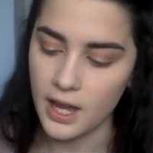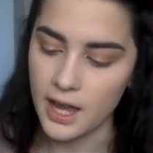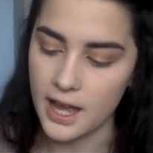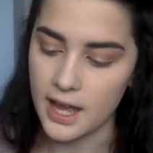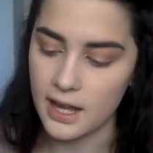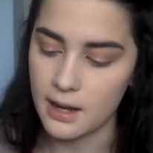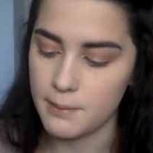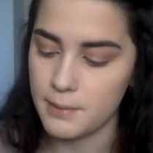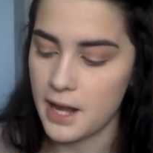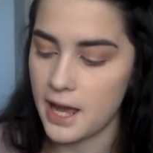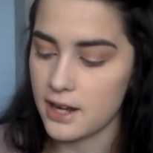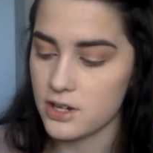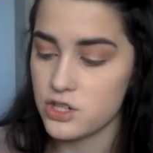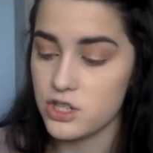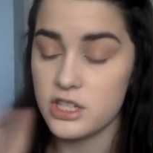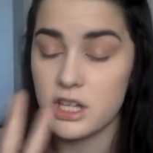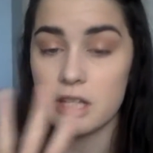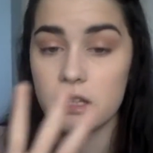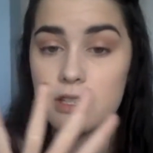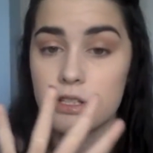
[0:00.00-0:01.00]
And I'm going to
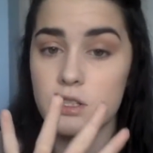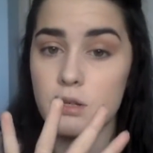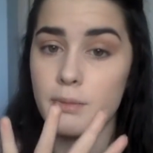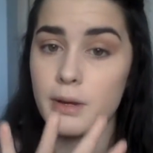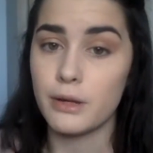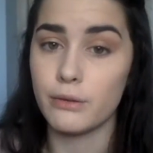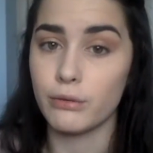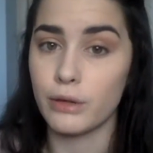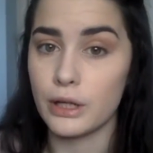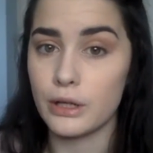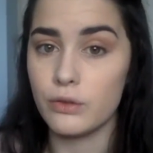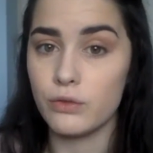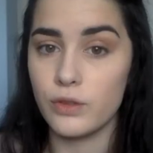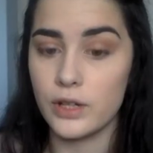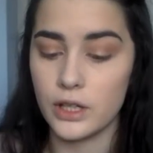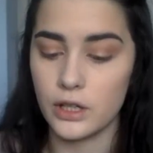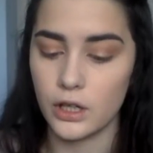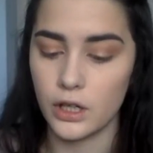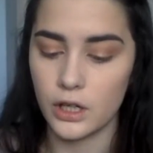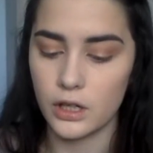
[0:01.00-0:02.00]
actually take this on my ring
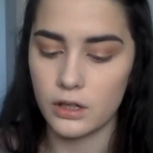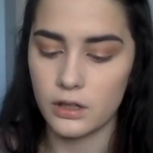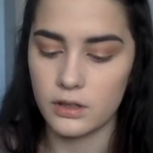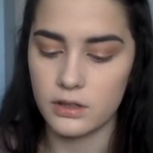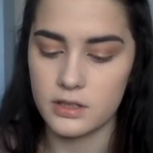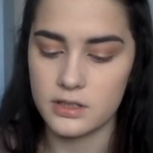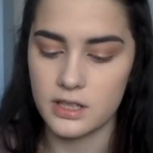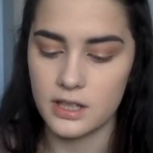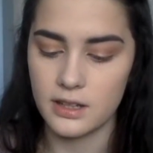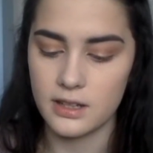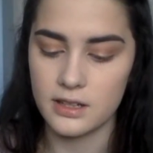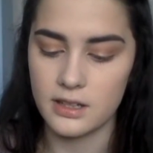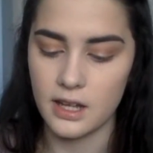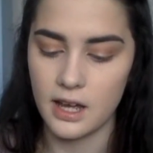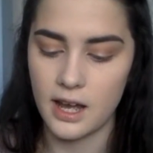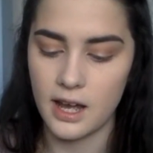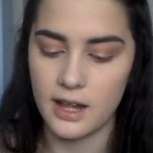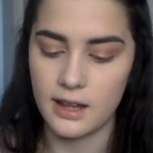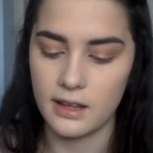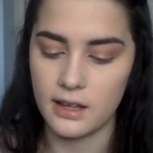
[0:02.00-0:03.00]
finger because I like
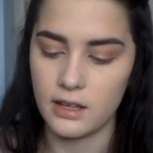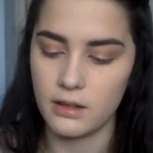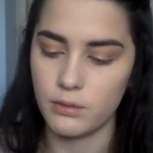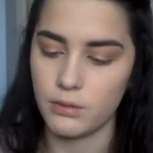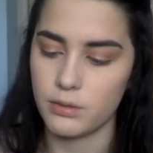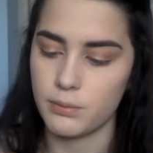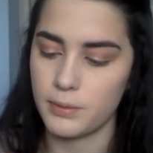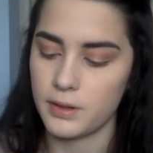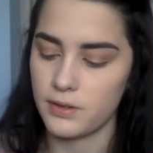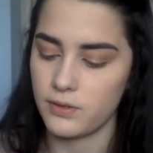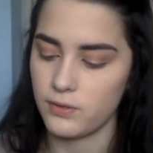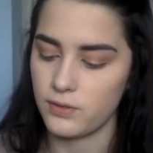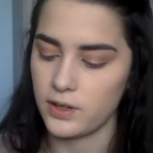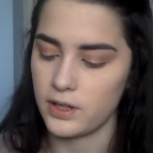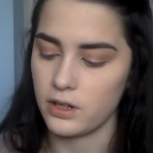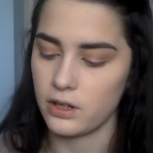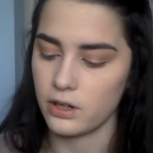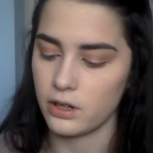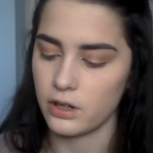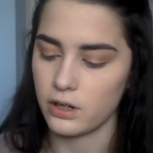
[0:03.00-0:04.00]
to highlight with my
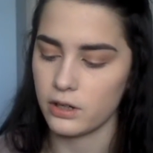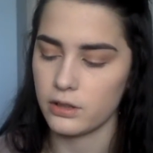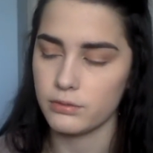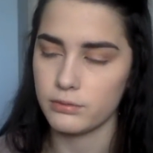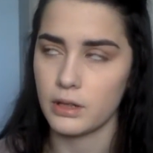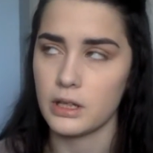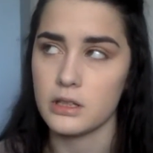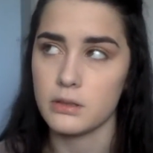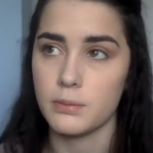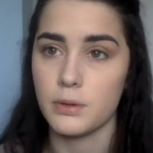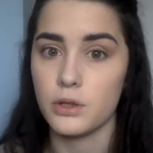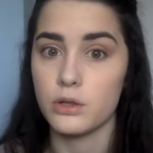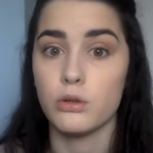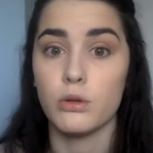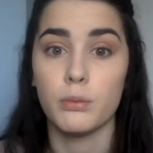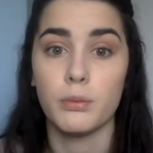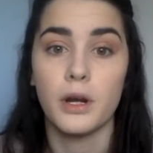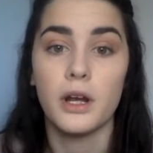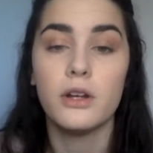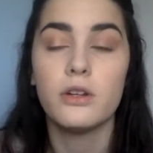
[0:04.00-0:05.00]
finger as opposed
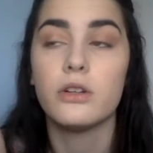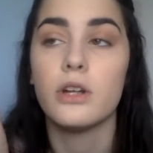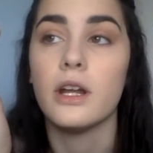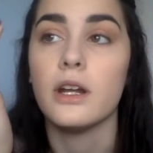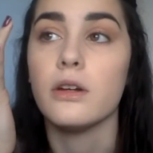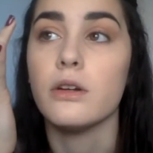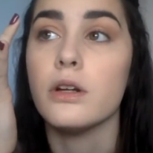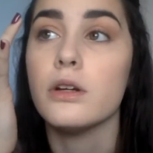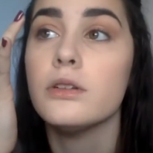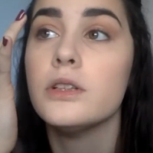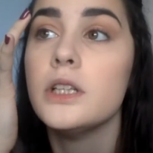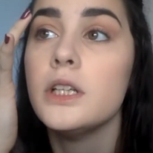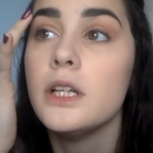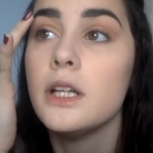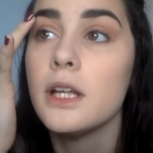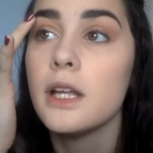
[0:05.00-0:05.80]
to a brush. I don't know.